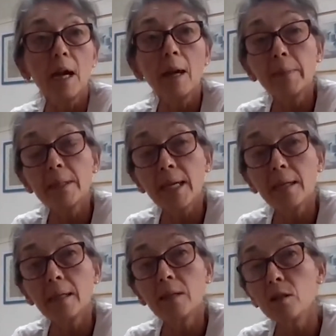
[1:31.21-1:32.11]
and be
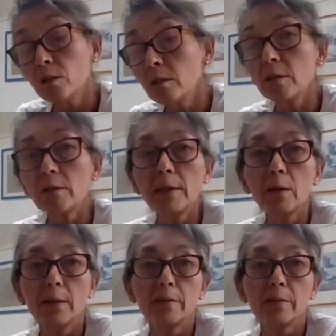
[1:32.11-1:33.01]
taking 2 to 3
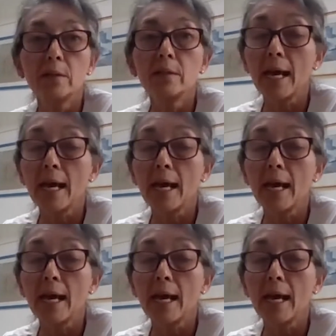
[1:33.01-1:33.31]
questions